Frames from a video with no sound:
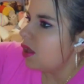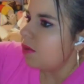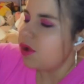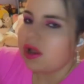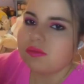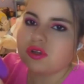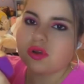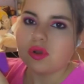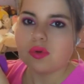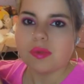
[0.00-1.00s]
But I'm sure
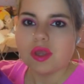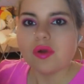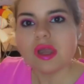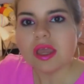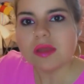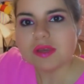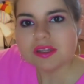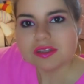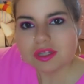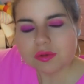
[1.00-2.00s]
it'll be okay because
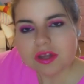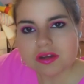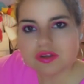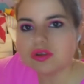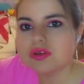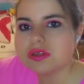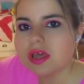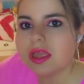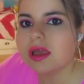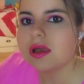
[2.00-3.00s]
this one actually looks like